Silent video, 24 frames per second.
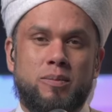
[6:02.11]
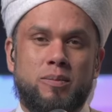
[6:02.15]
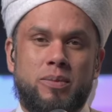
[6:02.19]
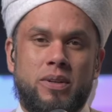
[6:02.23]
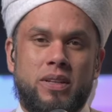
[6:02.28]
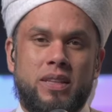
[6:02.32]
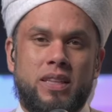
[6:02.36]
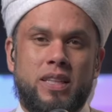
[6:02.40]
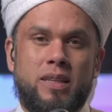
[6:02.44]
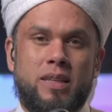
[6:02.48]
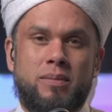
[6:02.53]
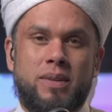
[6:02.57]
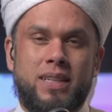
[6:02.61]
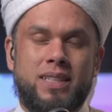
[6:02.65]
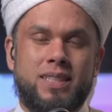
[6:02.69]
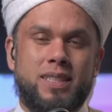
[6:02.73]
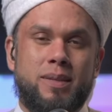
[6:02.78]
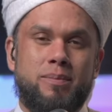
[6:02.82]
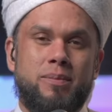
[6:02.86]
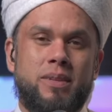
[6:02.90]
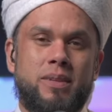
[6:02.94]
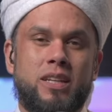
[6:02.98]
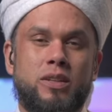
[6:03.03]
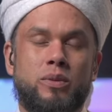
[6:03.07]
upon them
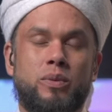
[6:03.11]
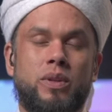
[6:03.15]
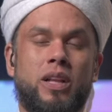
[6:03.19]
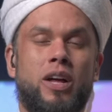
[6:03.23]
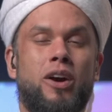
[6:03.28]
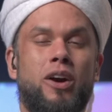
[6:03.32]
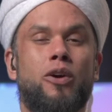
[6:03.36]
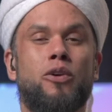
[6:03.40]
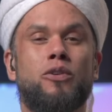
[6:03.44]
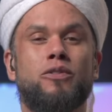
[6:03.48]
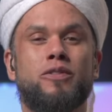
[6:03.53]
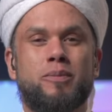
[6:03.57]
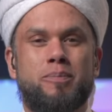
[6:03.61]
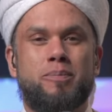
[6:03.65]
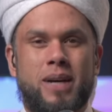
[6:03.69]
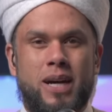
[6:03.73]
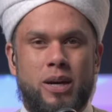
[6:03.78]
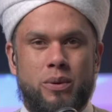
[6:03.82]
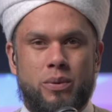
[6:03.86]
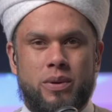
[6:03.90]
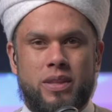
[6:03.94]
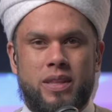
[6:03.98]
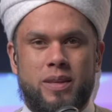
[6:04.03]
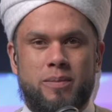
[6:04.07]
except that it will
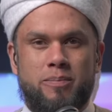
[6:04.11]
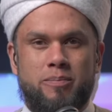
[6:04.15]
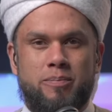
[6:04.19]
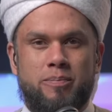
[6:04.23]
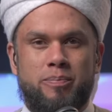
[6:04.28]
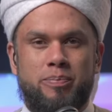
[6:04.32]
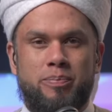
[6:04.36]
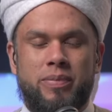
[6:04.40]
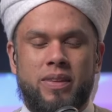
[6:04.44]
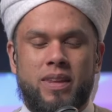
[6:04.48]
overpower them.